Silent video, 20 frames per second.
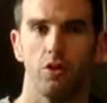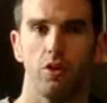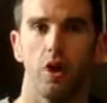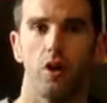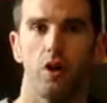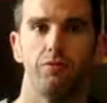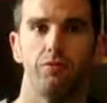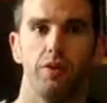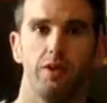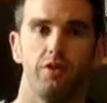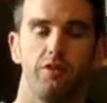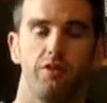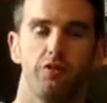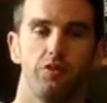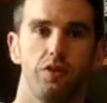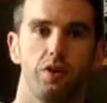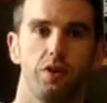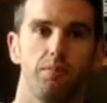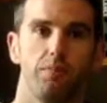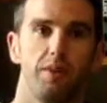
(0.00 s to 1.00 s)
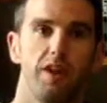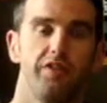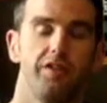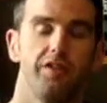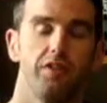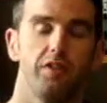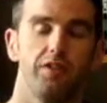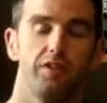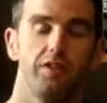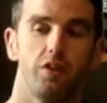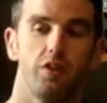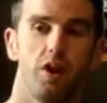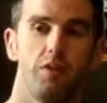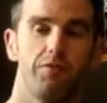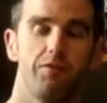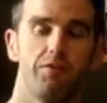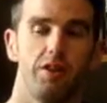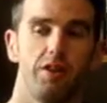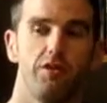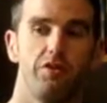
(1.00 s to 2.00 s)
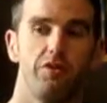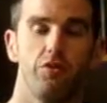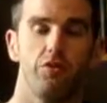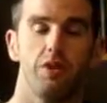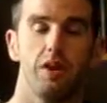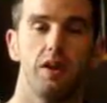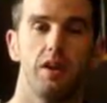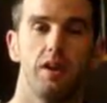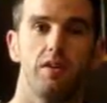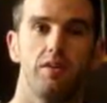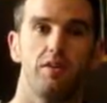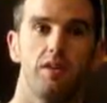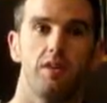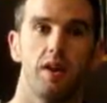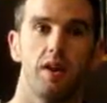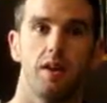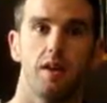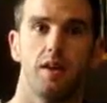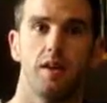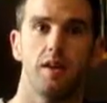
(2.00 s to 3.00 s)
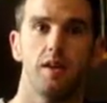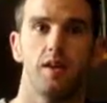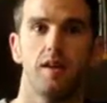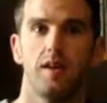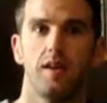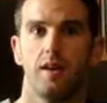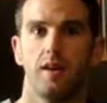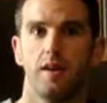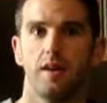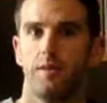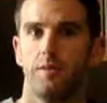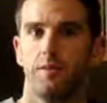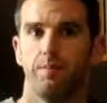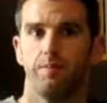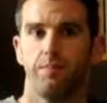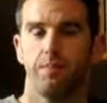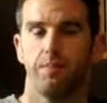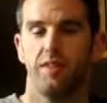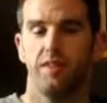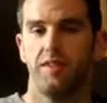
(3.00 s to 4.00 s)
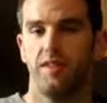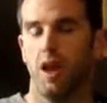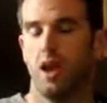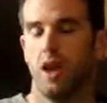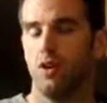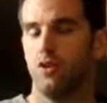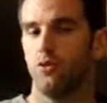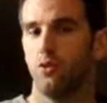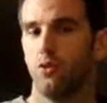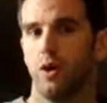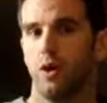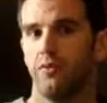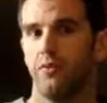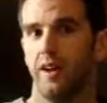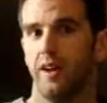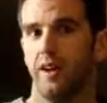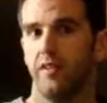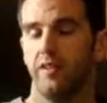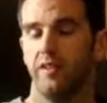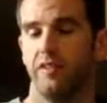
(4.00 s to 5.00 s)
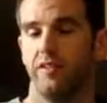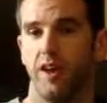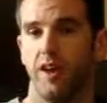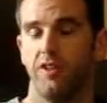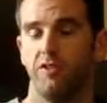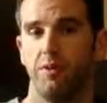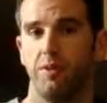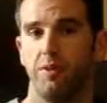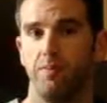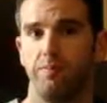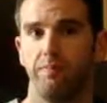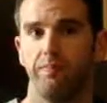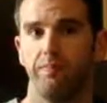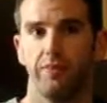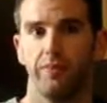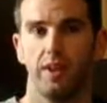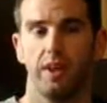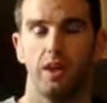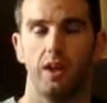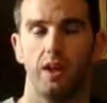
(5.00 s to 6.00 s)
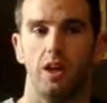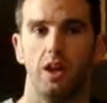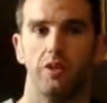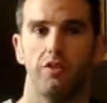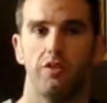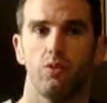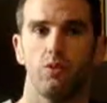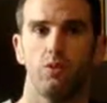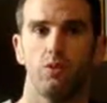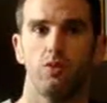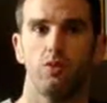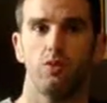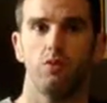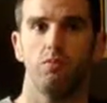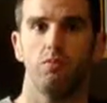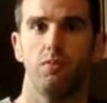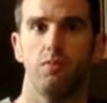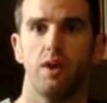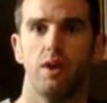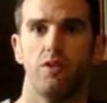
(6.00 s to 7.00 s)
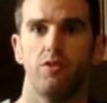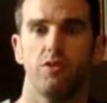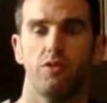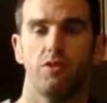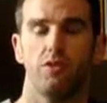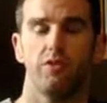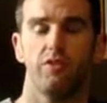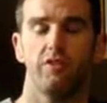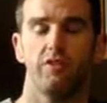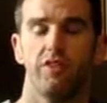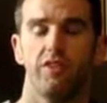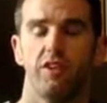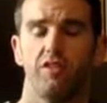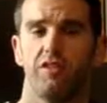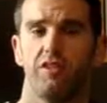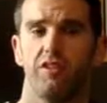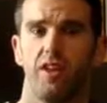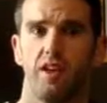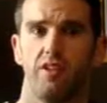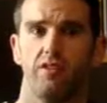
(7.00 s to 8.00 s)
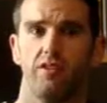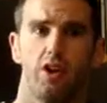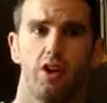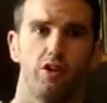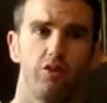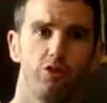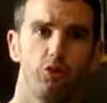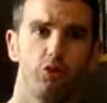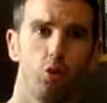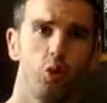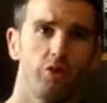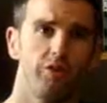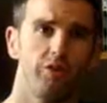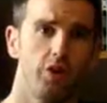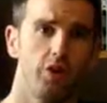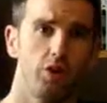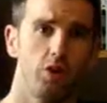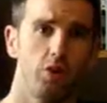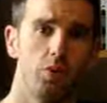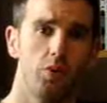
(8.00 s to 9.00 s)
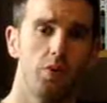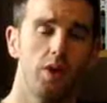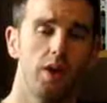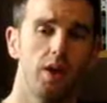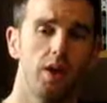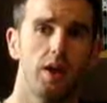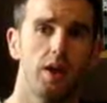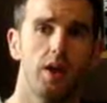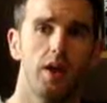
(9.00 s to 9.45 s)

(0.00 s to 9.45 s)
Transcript: golf fitness screen. Basically, their golf fitness screen is a 10 to 12 test assessment. It's going to measure such things as torso